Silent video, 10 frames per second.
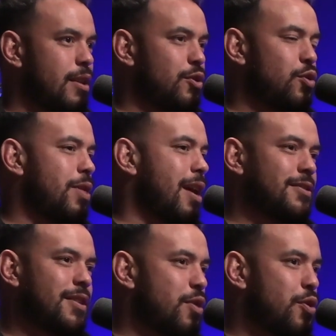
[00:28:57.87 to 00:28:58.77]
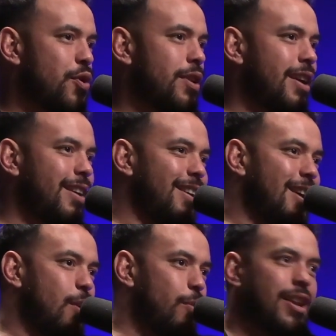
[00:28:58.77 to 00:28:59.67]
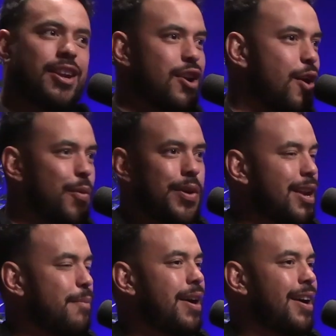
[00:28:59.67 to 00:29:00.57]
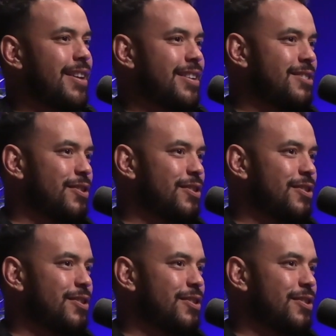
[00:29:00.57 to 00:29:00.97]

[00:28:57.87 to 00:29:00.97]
in 2013, we didn't know we were getting marketed